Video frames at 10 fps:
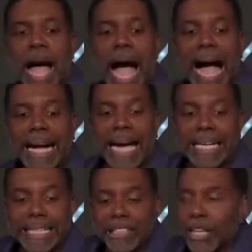I got
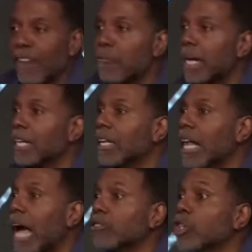to get you out from under the
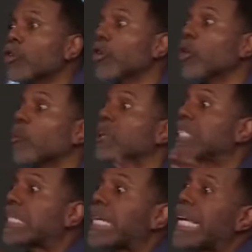law so you can
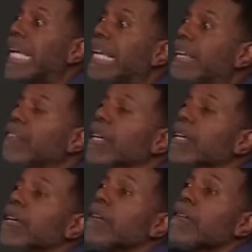receive
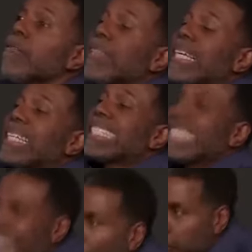the
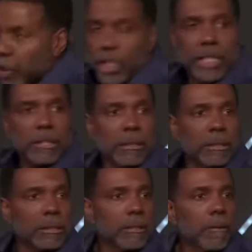adoption
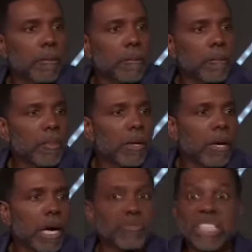
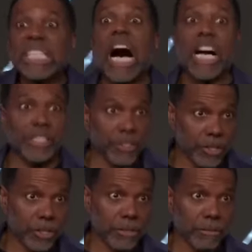of
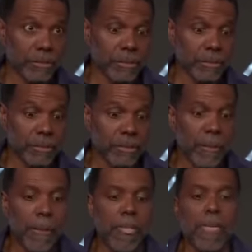sons.
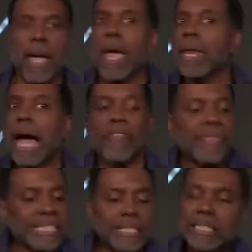Now,
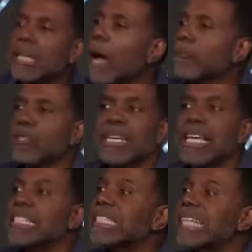this adoption
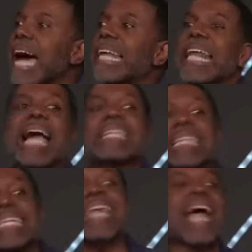is not
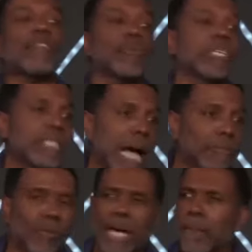like the natural
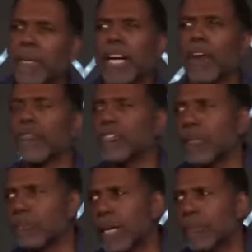adoption. We got to be careful
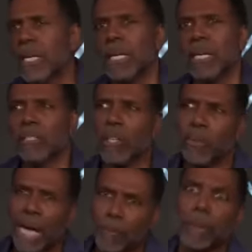sometimes. You know,
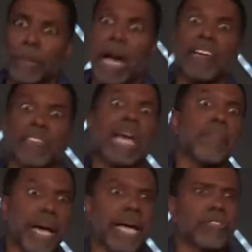we got to remember God is not
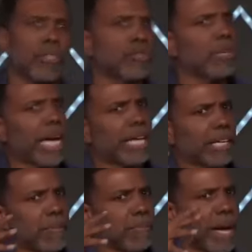a man. So you can't
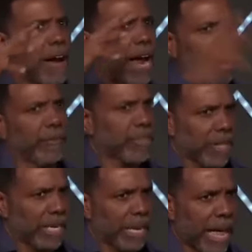compare
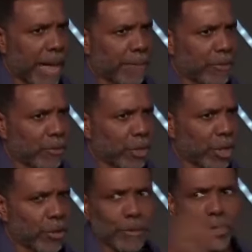everything that happens
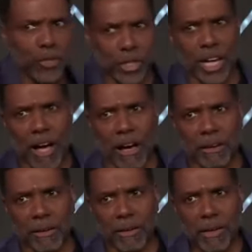with humans to
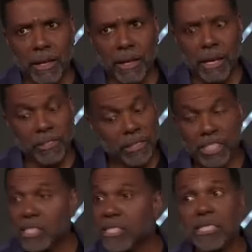God, because
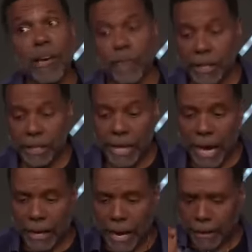this is definitely
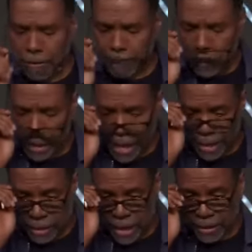not like
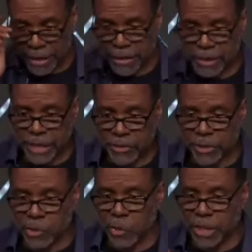that
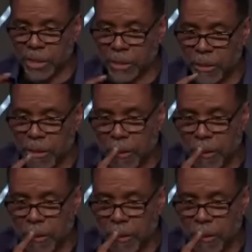situation.